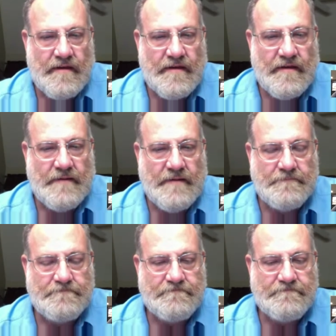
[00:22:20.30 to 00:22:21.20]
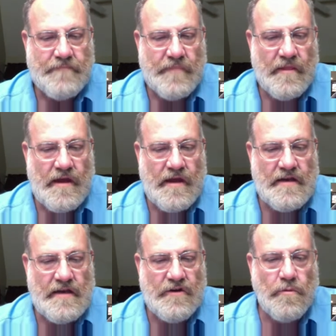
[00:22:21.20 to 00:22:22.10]

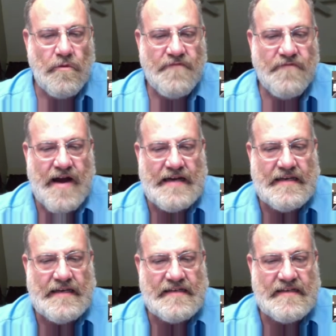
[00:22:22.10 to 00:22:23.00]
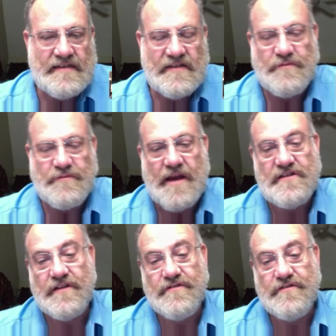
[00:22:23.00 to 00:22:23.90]
And you will find that this is
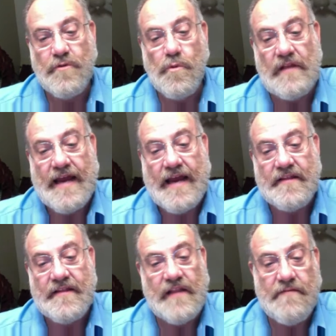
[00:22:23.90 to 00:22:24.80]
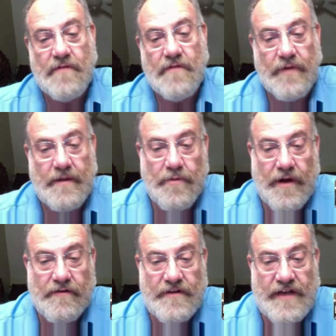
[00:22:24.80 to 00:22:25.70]
especially true, well, like in the level 3
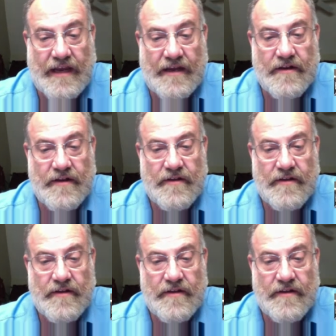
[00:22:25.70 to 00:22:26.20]
pre-critique.